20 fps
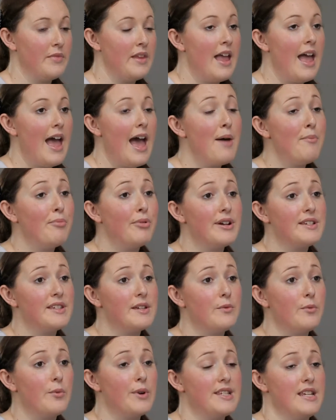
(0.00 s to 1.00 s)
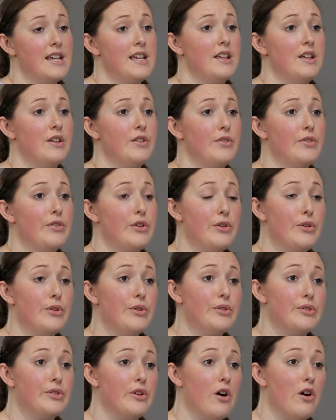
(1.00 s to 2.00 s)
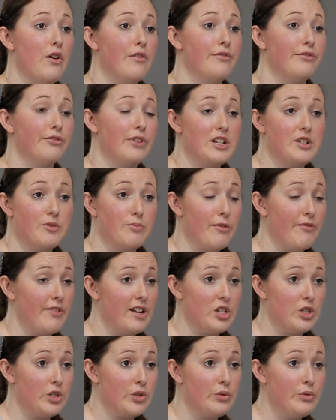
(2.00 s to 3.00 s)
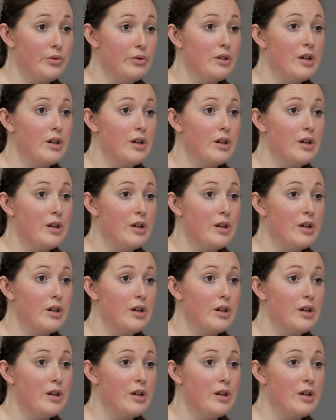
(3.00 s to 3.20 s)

At present, we're seeing the use of French provincial,